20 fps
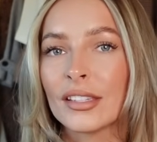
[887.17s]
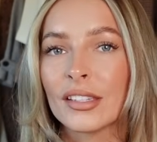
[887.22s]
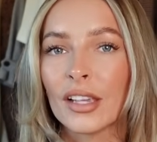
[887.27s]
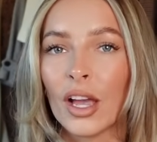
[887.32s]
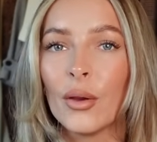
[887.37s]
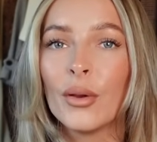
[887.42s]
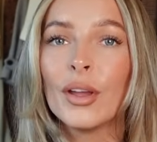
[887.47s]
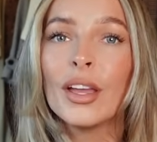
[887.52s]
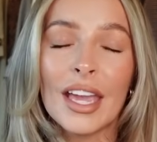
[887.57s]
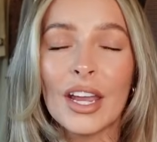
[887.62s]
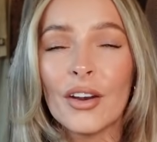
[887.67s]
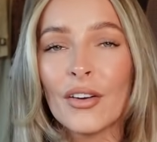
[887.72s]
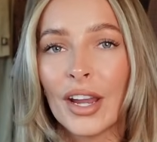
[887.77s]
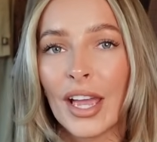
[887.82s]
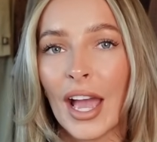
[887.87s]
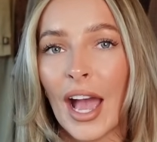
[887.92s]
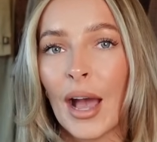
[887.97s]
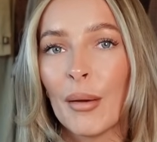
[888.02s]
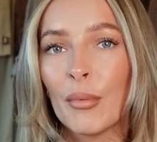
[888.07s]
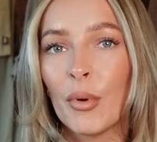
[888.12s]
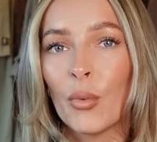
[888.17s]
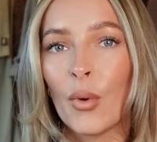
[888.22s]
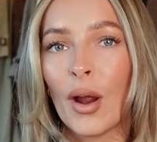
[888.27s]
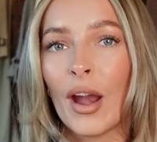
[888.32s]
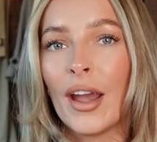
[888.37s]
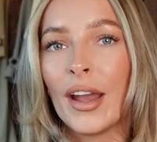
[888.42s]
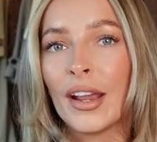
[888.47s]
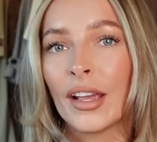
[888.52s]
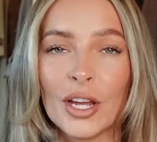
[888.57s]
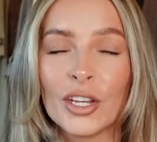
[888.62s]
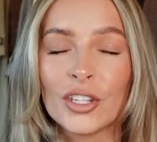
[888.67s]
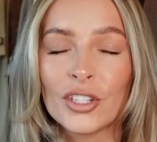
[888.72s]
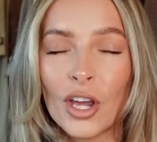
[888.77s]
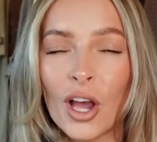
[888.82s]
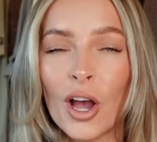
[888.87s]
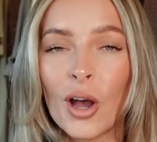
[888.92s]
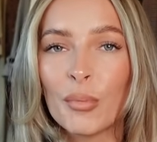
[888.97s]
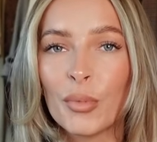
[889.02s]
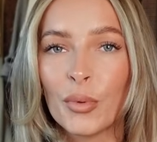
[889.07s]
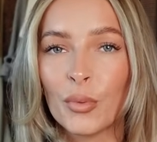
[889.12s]
So here I am wearing a
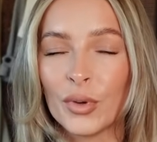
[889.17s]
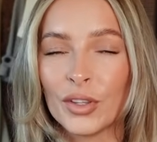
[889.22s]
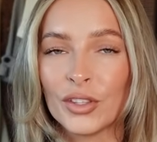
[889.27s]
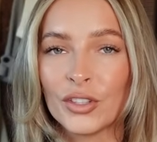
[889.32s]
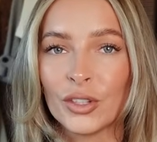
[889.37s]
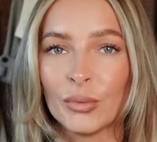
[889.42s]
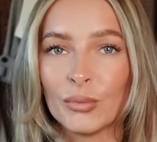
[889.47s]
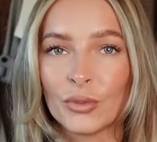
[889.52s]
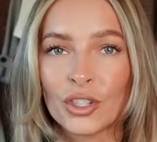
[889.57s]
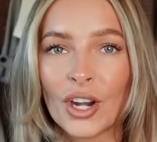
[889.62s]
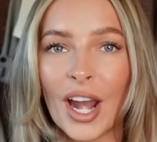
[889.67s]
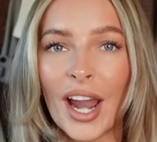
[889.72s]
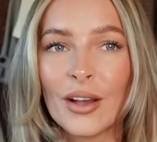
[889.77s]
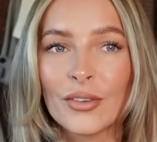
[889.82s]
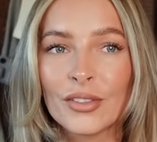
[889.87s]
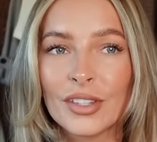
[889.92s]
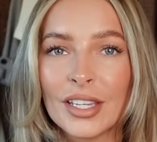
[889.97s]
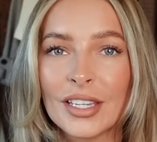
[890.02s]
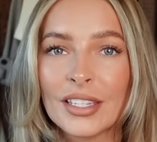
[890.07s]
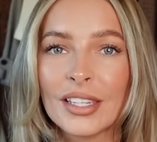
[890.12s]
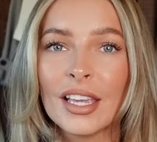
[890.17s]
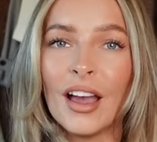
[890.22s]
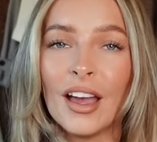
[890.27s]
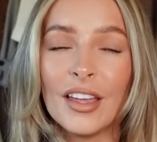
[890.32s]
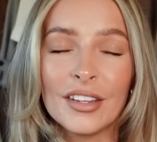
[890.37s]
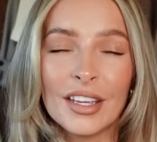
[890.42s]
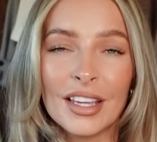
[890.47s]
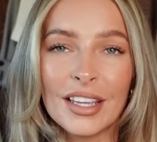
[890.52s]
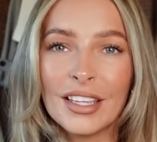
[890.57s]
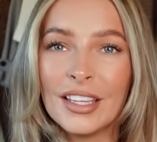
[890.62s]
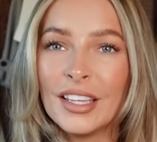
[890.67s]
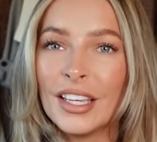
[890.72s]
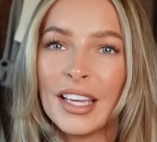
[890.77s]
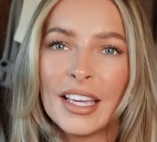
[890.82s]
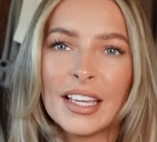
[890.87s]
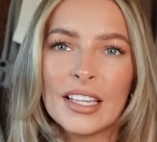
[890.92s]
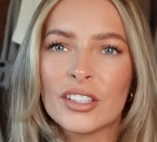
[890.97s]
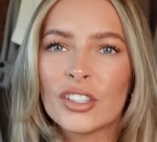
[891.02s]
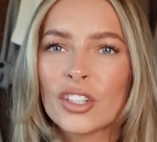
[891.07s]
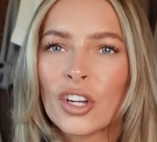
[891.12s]
top with some trousers, and
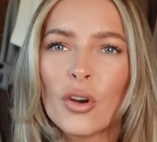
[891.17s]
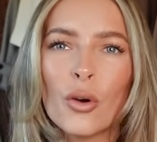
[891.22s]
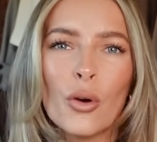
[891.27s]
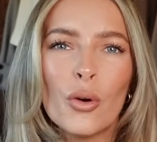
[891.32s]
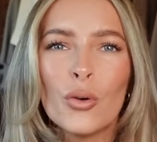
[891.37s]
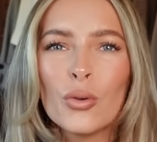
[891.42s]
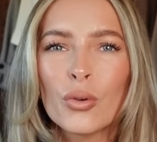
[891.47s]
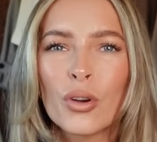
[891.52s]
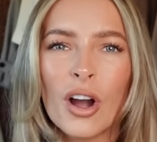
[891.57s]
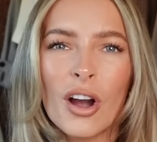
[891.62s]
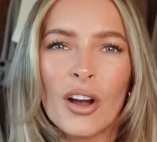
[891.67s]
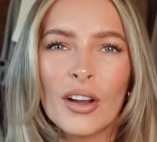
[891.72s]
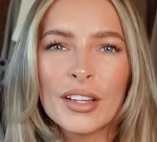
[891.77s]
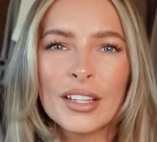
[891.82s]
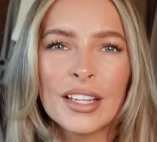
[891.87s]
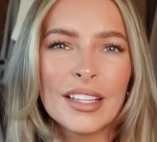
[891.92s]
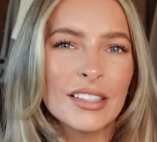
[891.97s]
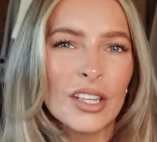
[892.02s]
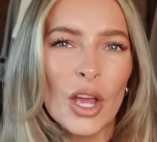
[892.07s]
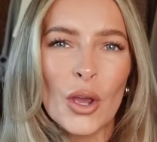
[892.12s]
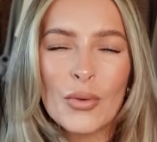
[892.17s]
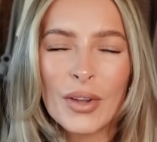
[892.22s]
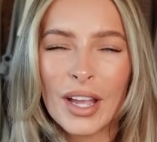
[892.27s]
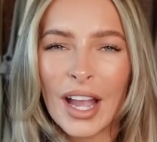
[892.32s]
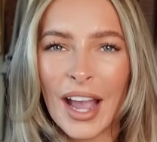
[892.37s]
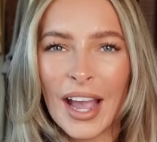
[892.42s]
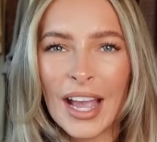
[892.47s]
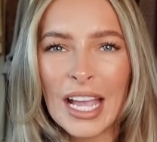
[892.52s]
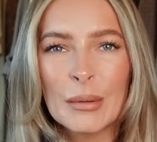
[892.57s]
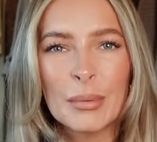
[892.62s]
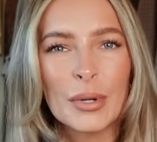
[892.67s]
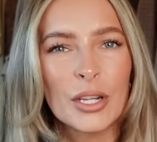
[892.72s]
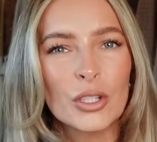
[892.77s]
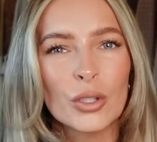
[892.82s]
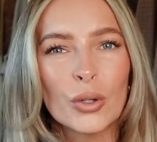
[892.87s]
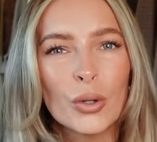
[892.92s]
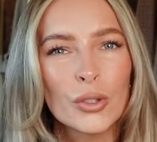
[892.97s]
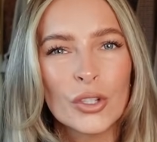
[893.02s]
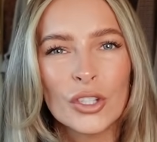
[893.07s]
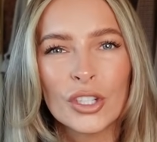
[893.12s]
it's okay, but it's
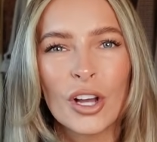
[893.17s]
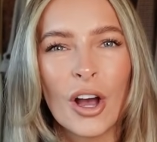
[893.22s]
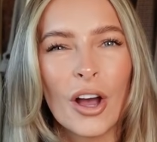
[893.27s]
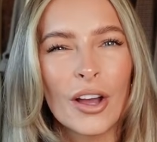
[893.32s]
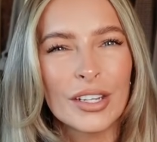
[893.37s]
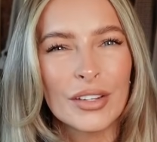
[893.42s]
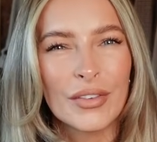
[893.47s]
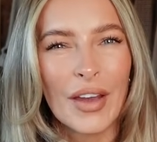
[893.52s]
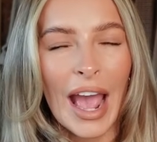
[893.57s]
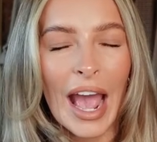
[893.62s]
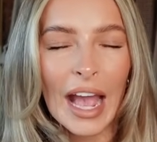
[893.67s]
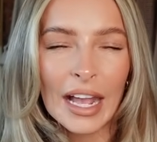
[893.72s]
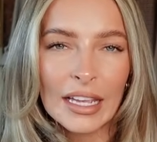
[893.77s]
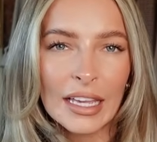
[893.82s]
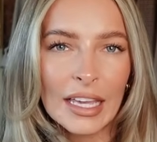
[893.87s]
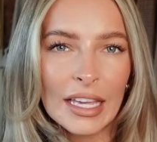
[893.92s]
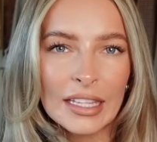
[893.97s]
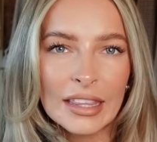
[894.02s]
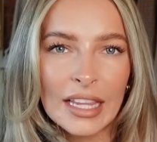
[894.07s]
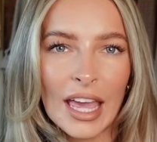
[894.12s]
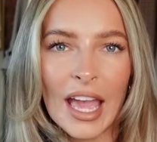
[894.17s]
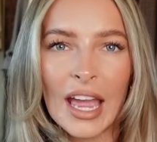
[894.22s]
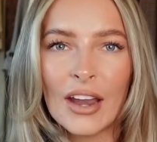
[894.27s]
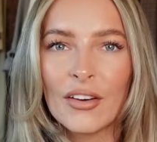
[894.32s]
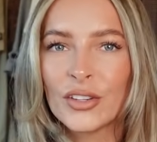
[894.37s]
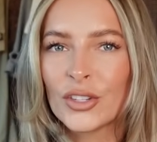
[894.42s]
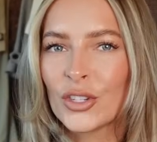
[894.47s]
all just kind of hanging there.